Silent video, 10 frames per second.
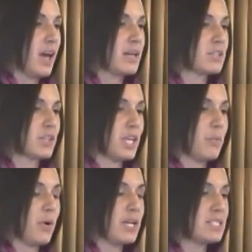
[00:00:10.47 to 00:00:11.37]
So key
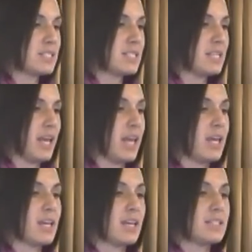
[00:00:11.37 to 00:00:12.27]
points
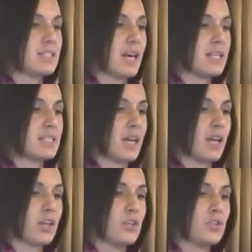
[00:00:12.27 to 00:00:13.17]
today is that
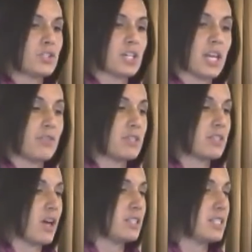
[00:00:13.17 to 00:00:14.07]
good nutrition can
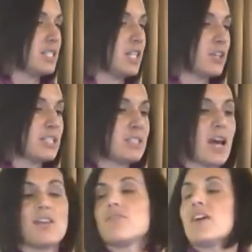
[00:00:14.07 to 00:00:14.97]
result in decreased
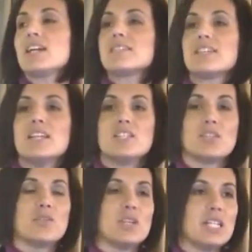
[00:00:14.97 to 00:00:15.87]
side effects.
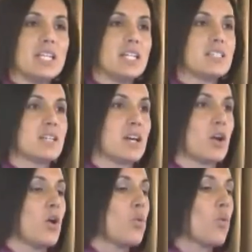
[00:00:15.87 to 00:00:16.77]
So you really need to
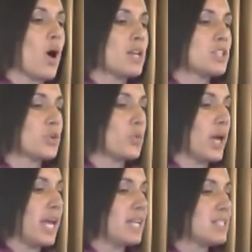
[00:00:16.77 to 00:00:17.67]
watch your
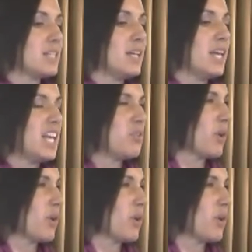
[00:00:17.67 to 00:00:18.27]
weight, eat